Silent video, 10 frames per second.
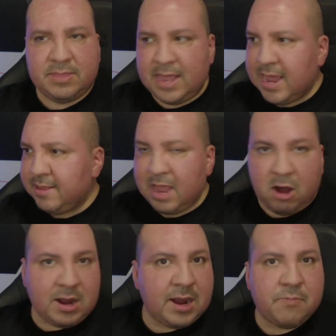they
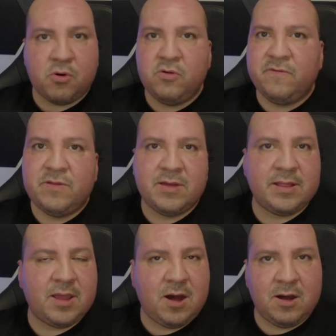all got approved,
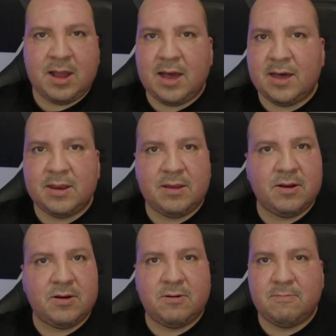and they all got,
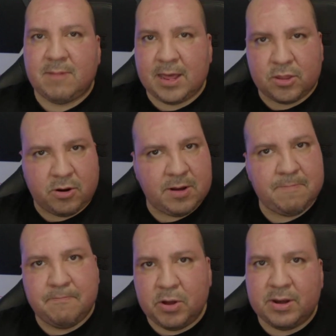I
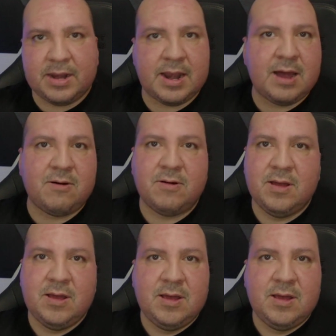started building it out.